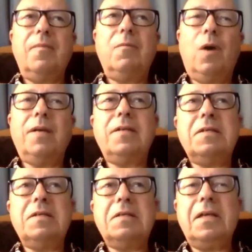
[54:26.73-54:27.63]

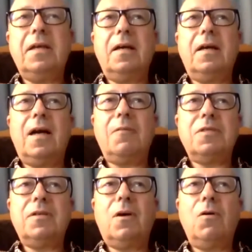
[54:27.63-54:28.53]
One year I
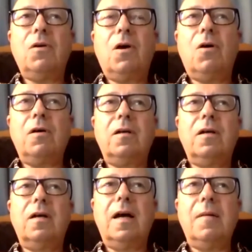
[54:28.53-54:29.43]
was in Hong Kong,
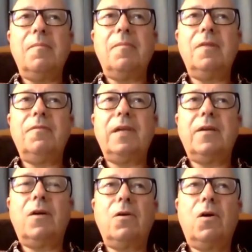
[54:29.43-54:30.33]
living in
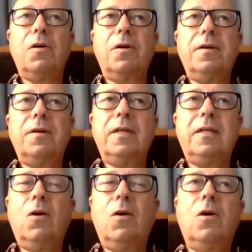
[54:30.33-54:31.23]
Hong Kong, and
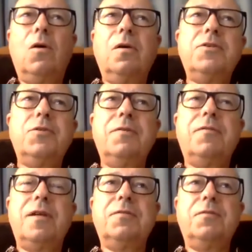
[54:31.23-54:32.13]
the Hong Kong Literary
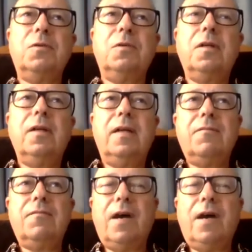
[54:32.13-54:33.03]
Festival
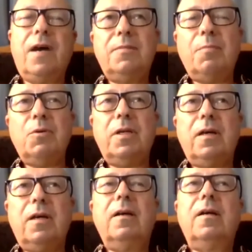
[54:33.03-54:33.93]
invited Pramudia